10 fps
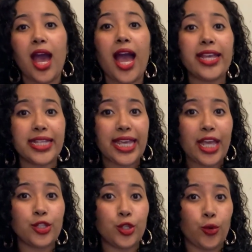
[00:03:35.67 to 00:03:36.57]
I
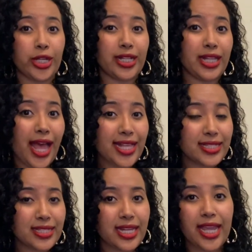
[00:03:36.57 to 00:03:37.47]
can't go to
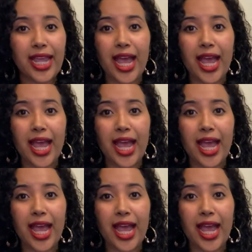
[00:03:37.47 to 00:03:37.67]
class today.